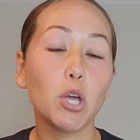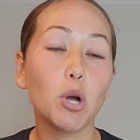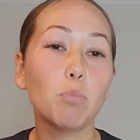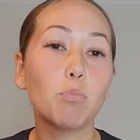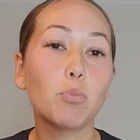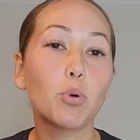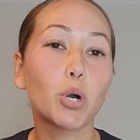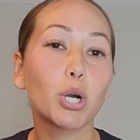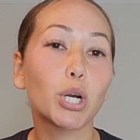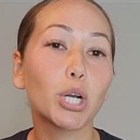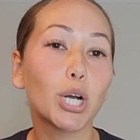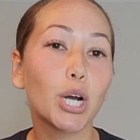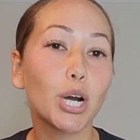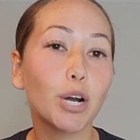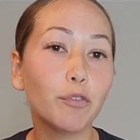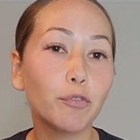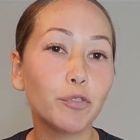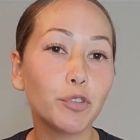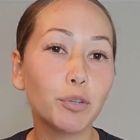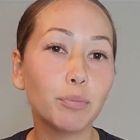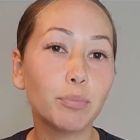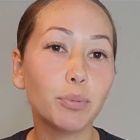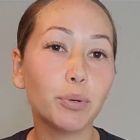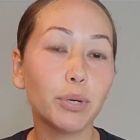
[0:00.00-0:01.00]
more
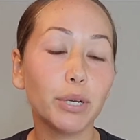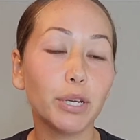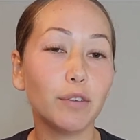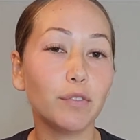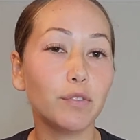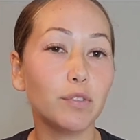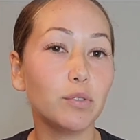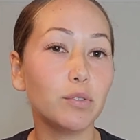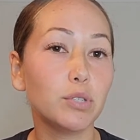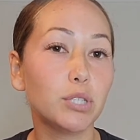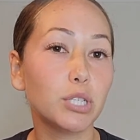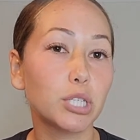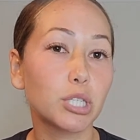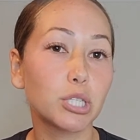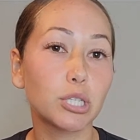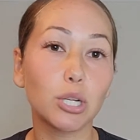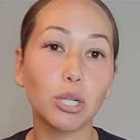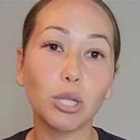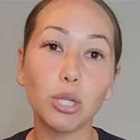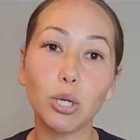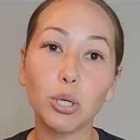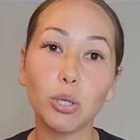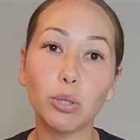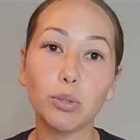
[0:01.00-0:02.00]
comfortable if you
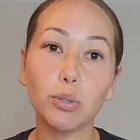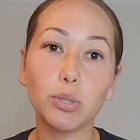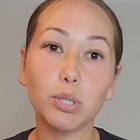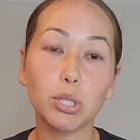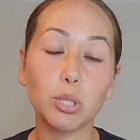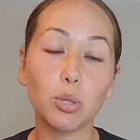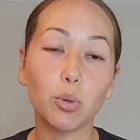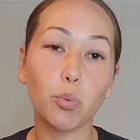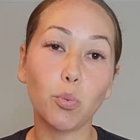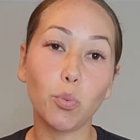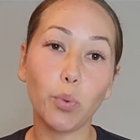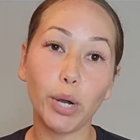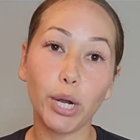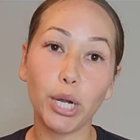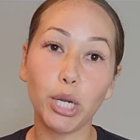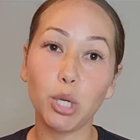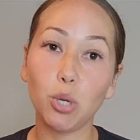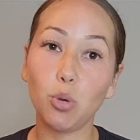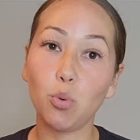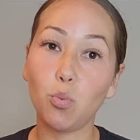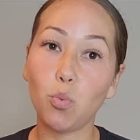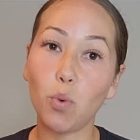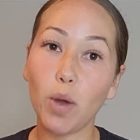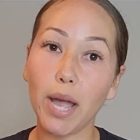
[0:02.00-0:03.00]
disclosed where
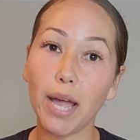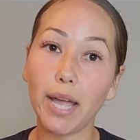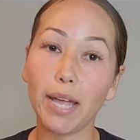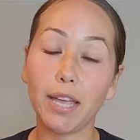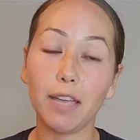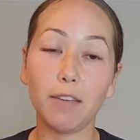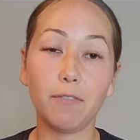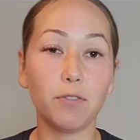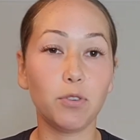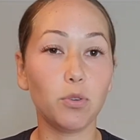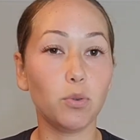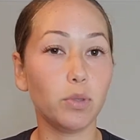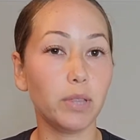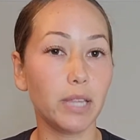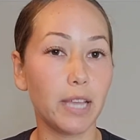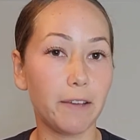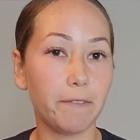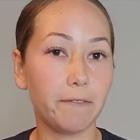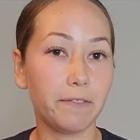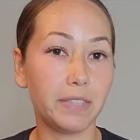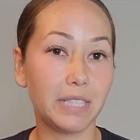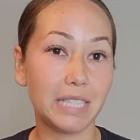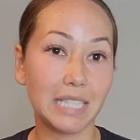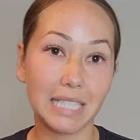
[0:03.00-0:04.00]
you went if you
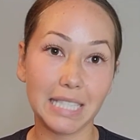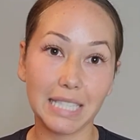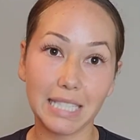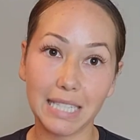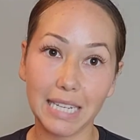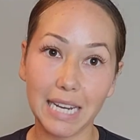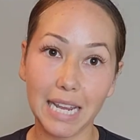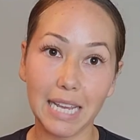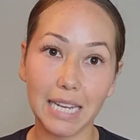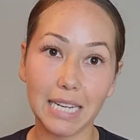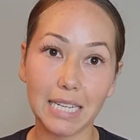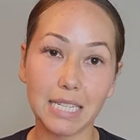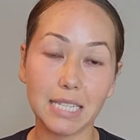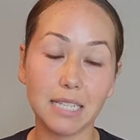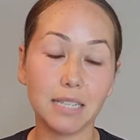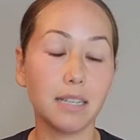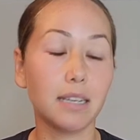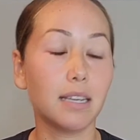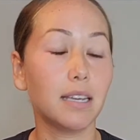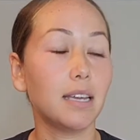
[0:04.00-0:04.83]
left the state.